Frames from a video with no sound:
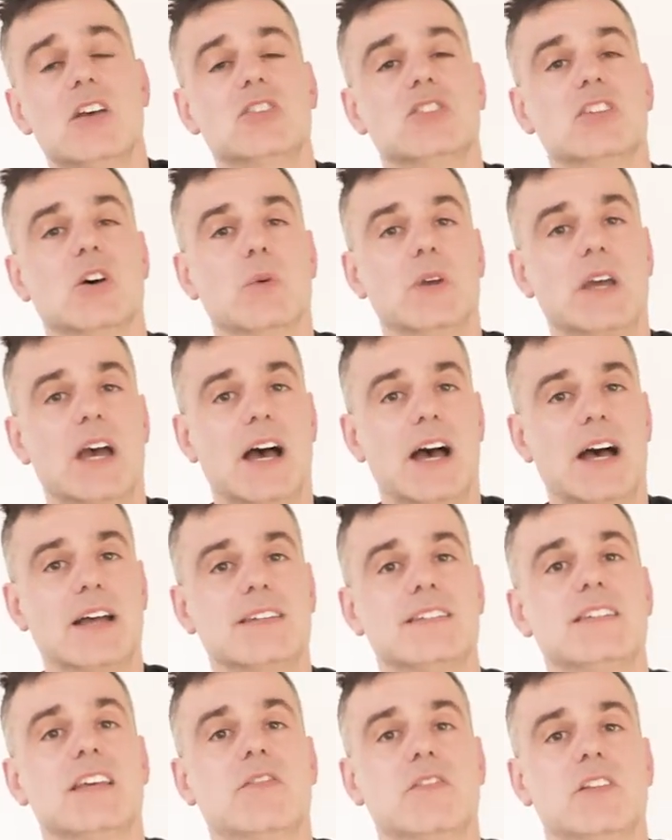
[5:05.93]
So we are
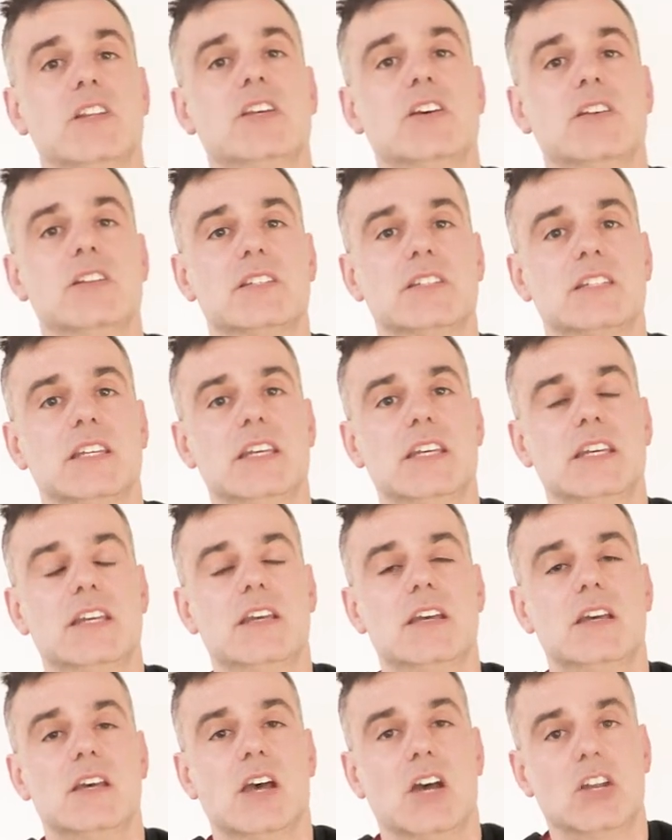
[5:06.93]
definitely going to
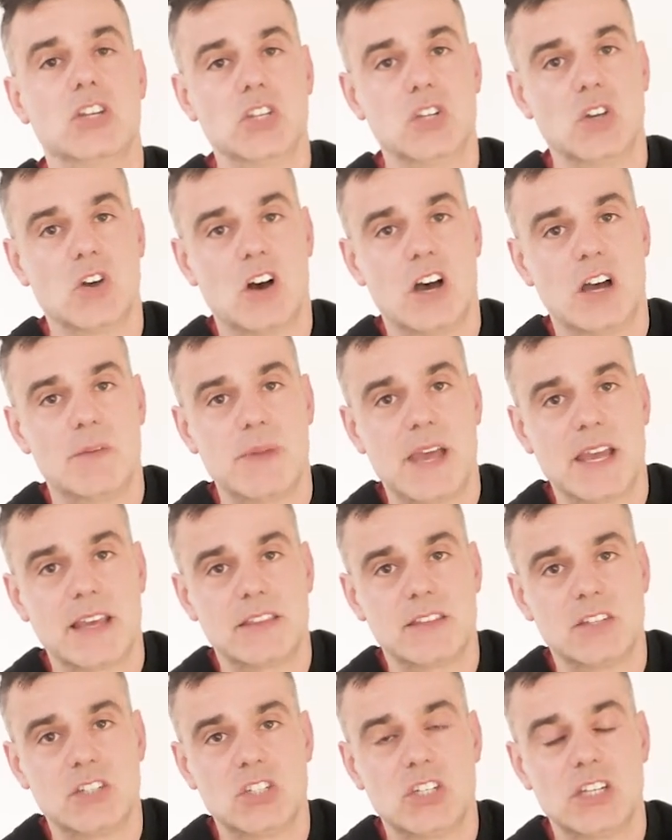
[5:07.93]
see a new iMac
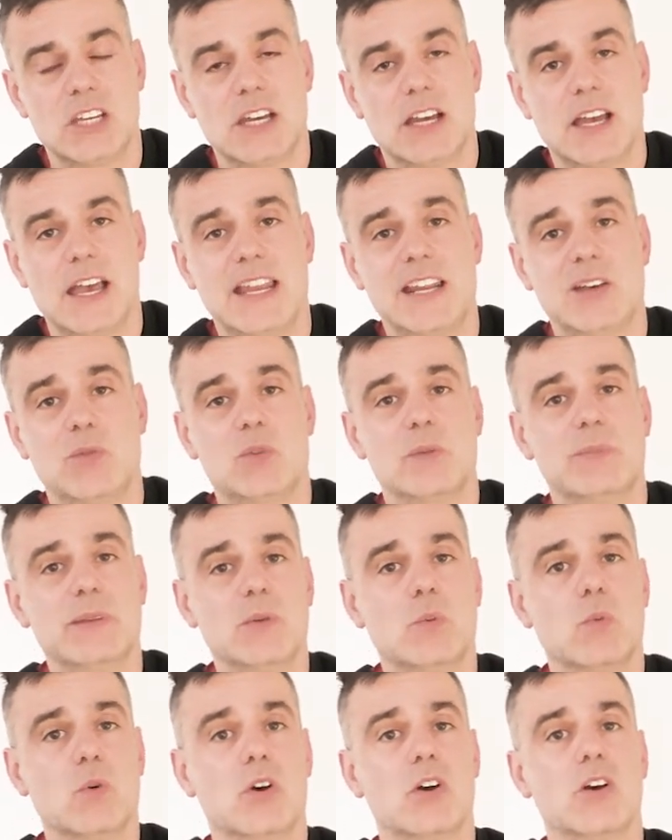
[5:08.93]
this year, and it will
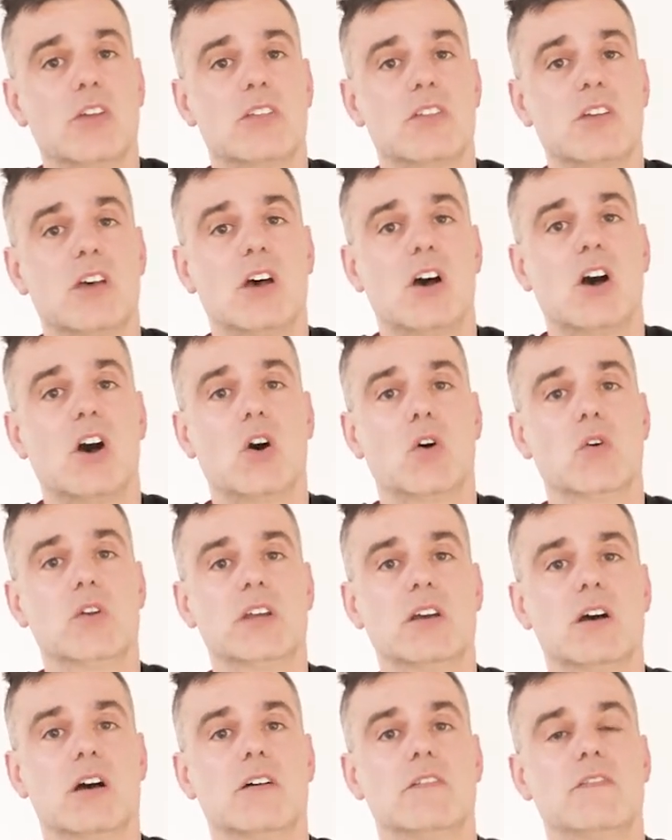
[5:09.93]
be worth
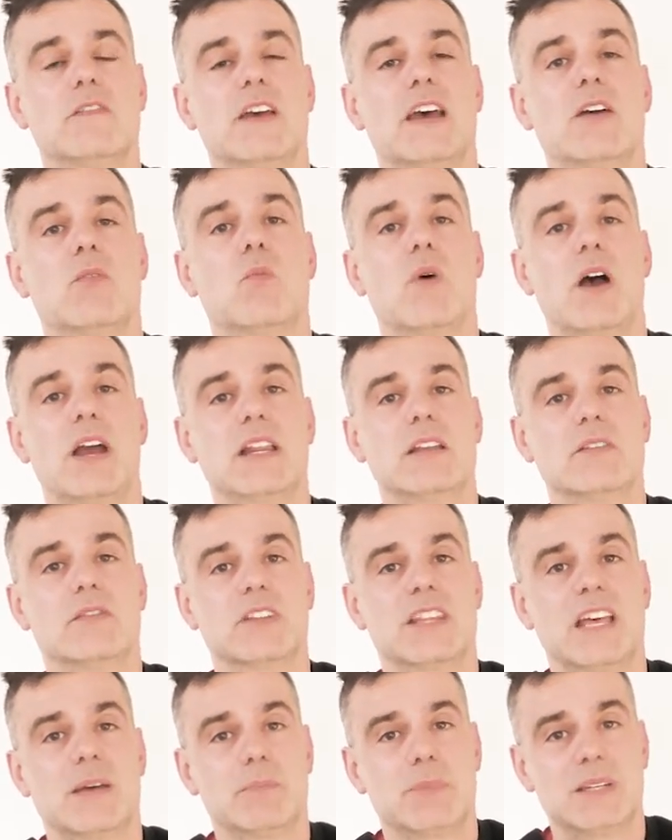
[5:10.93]
holding off and waiting
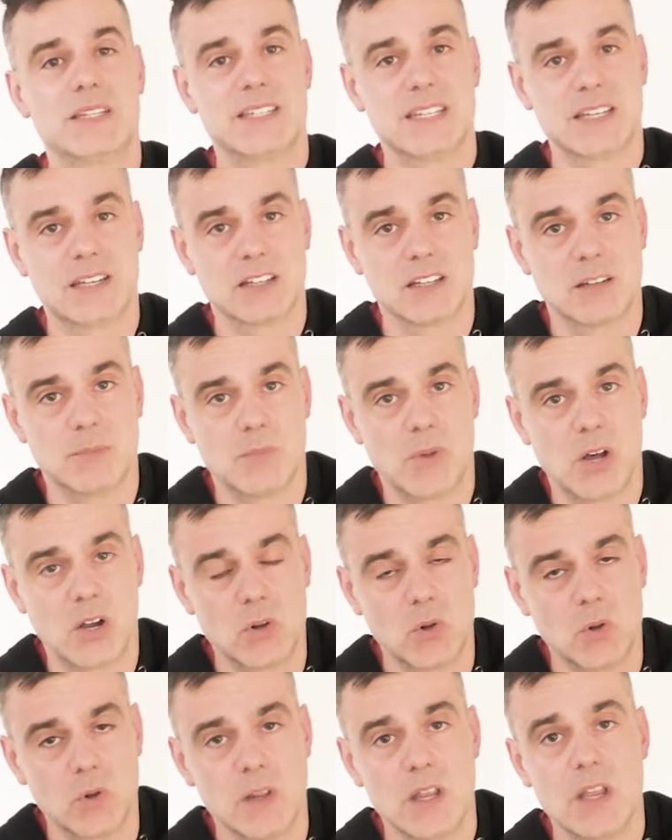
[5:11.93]
for that particular
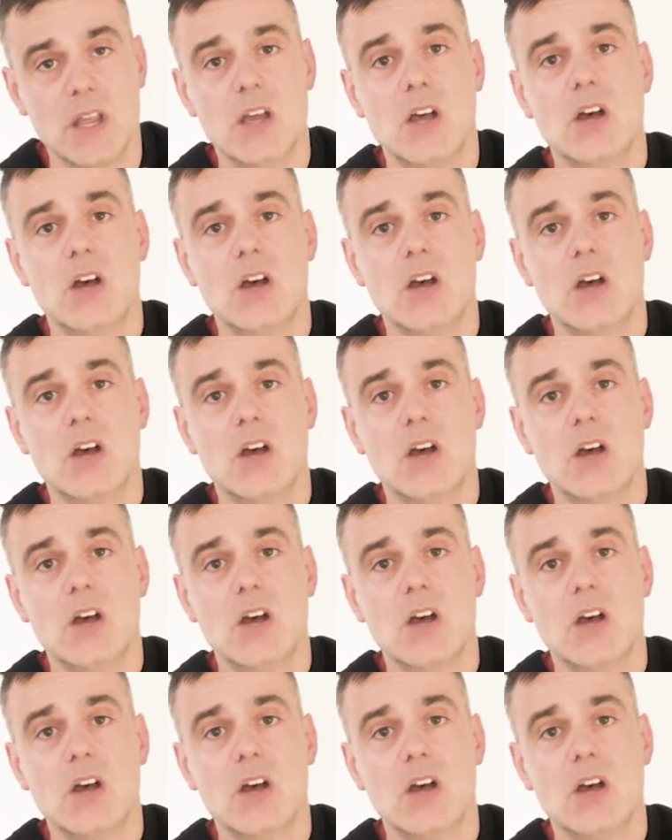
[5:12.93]
model.